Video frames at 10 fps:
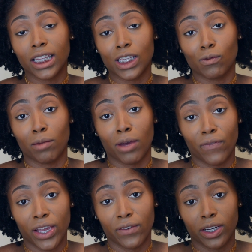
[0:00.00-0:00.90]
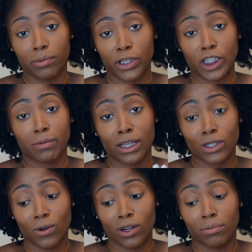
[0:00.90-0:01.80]
that's one of my favorite beauty supply
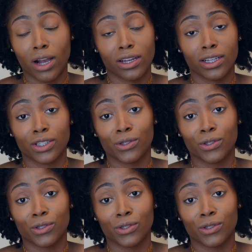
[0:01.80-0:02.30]
store products.